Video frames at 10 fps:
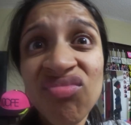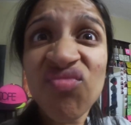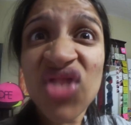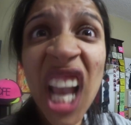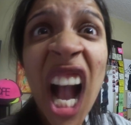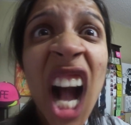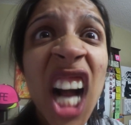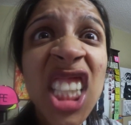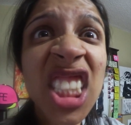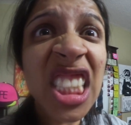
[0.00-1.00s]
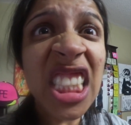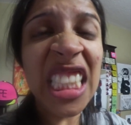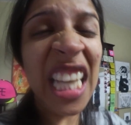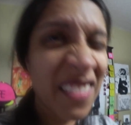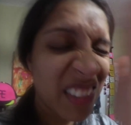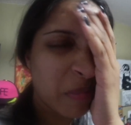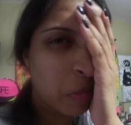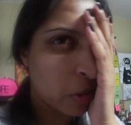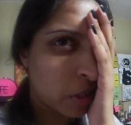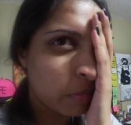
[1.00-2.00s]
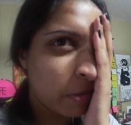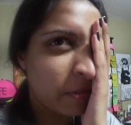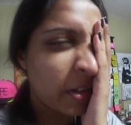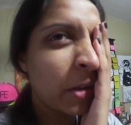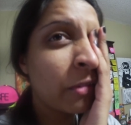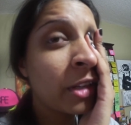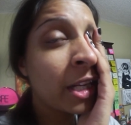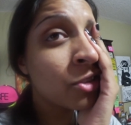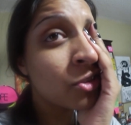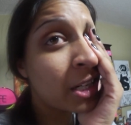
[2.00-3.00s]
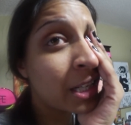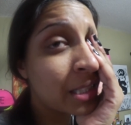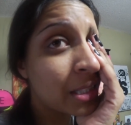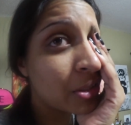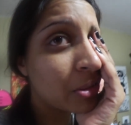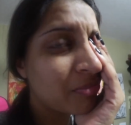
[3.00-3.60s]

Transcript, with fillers: yeah. I haven't posted my video for yesterday still.